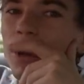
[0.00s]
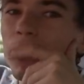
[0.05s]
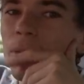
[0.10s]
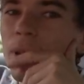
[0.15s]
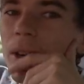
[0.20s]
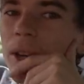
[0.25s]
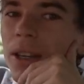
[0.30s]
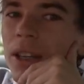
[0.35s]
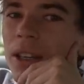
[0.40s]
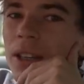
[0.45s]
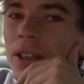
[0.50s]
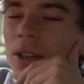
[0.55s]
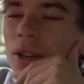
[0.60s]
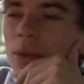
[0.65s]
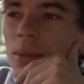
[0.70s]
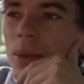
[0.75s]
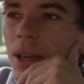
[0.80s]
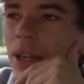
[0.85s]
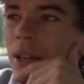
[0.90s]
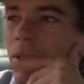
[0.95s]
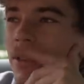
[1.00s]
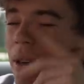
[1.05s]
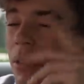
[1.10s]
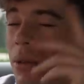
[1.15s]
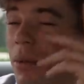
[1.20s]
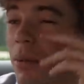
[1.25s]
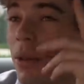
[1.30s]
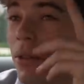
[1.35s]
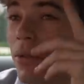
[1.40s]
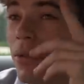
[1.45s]
the work in and you believe, that
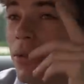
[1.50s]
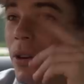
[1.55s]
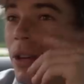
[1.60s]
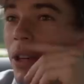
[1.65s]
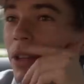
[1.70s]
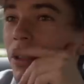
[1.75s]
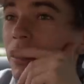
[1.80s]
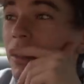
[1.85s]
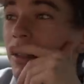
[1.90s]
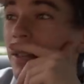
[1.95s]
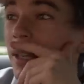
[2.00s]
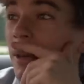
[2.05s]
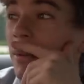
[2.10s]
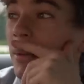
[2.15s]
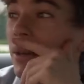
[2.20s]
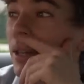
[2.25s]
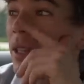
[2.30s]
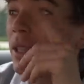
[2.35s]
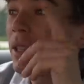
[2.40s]
would be the first tip.